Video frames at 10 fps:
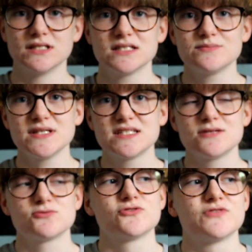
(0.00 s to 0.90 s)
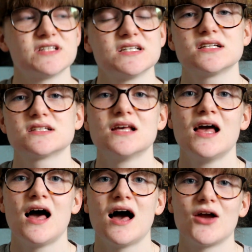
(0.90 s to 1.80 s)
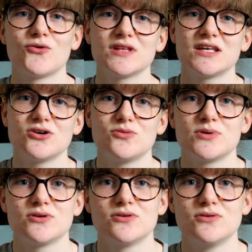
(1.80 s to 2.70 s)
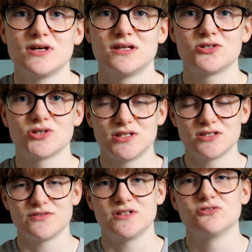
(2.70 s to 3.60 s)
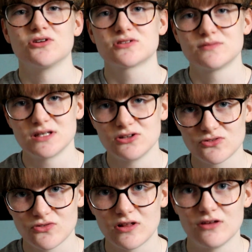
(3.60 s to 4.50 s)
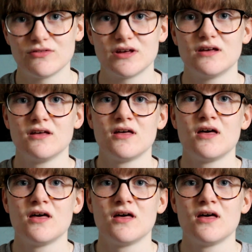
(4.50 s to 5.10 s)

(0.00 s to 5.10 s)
that's my tips for physics. I really hope you enjoyed this video, got something useful out of it.